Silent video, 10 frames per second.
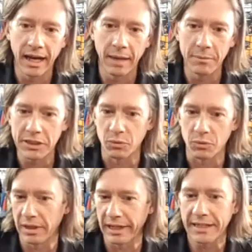it's,
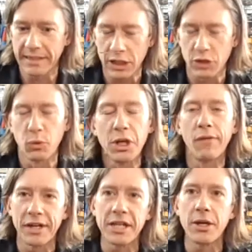like I said, it's a real
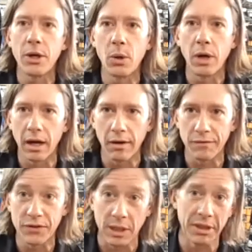video of
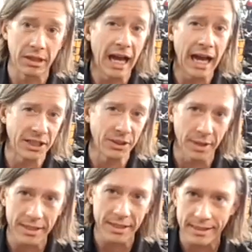some of the classic
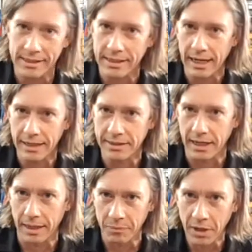races that
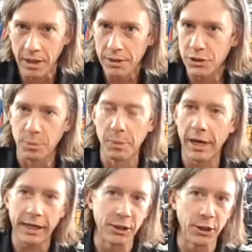
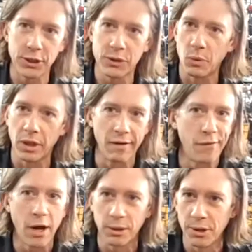superbike nerds will have
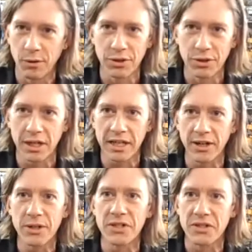followed over the
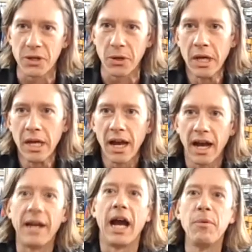years. And so
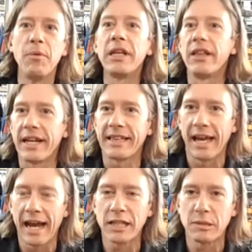I really like
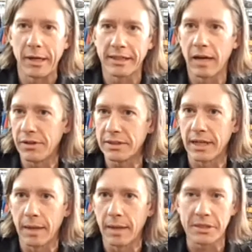that aspect of it.
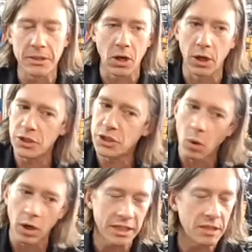It's as hard as you
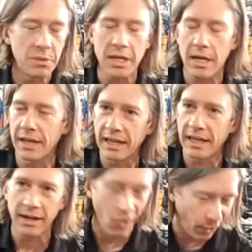want it to be, and then
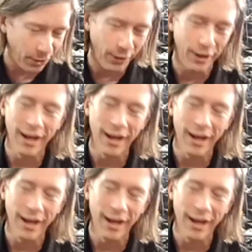harder,